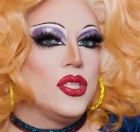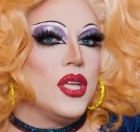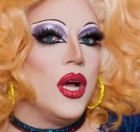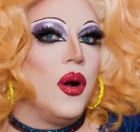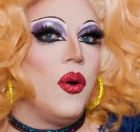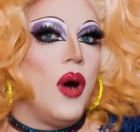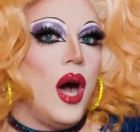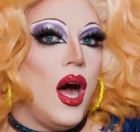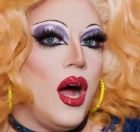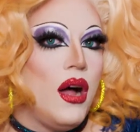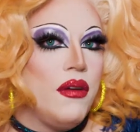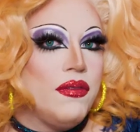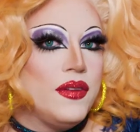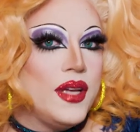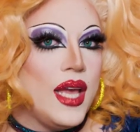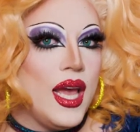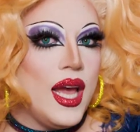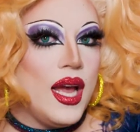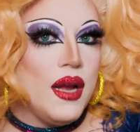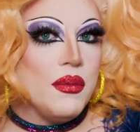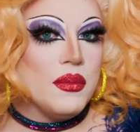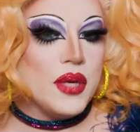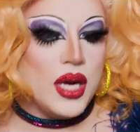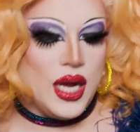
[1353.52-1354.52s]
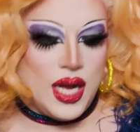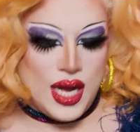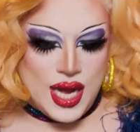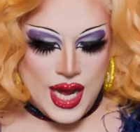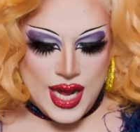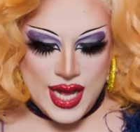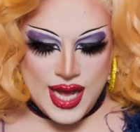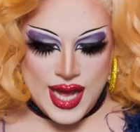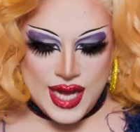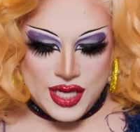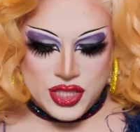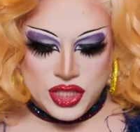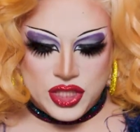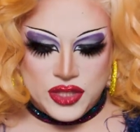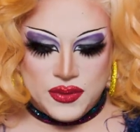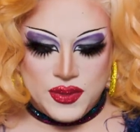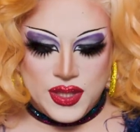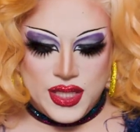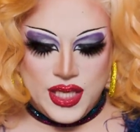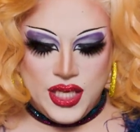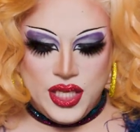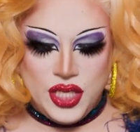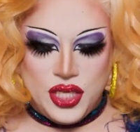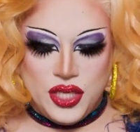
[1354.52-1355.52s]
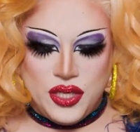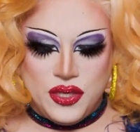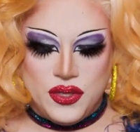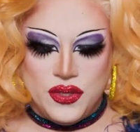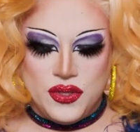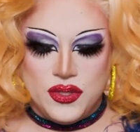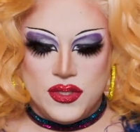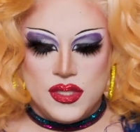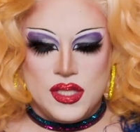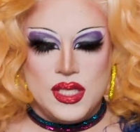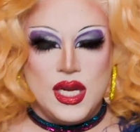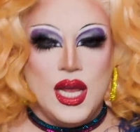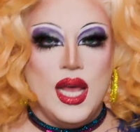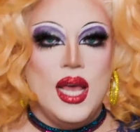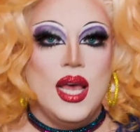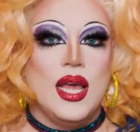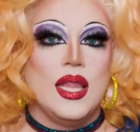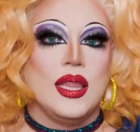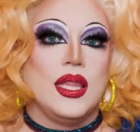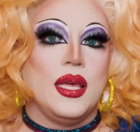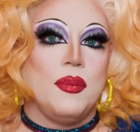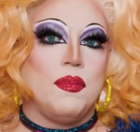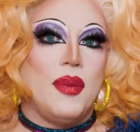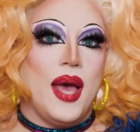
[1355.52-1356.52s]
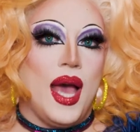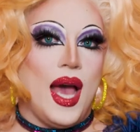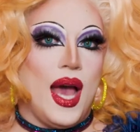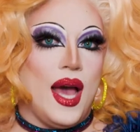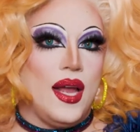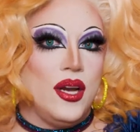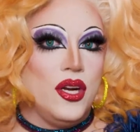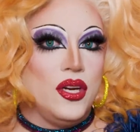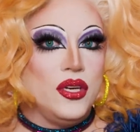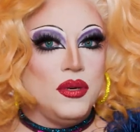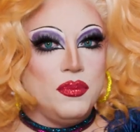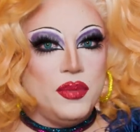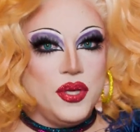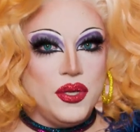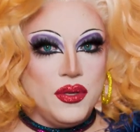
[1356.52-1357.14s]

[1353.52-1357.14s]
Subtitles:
So off camera, I actually used the Patterned